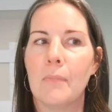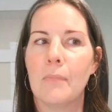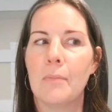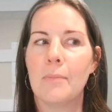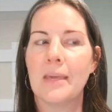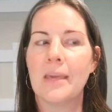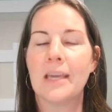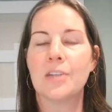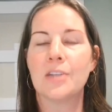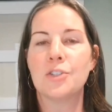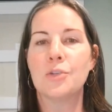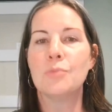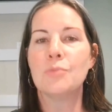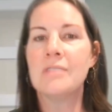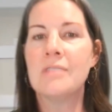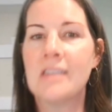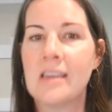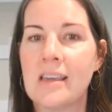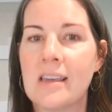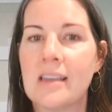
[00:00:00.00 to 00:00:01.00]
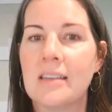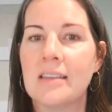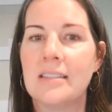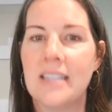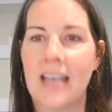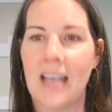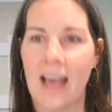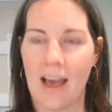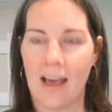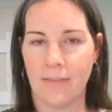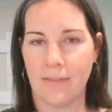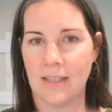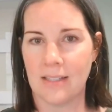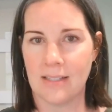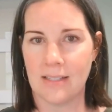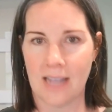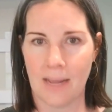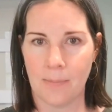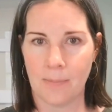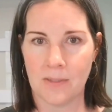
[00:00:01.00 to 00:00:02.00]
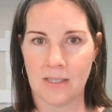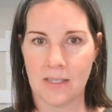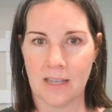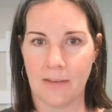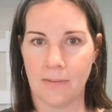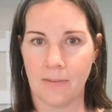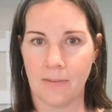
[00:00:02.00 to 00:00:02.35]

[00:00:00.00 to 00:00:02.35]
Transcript: because you need to have this type of stuff in